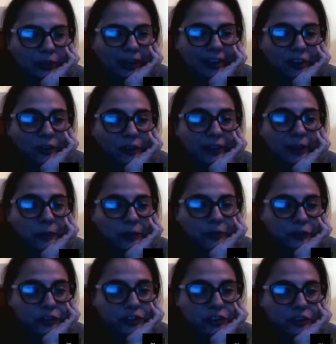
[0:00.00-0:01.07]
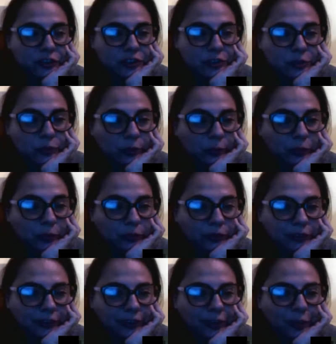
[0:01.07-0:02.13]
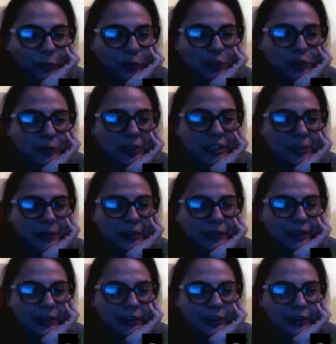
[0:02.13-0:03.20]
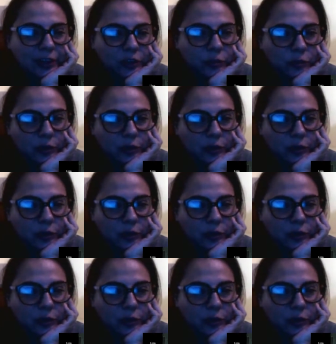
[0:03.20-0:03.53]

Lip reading: Normal. I know that one for sure is normal, which makes me think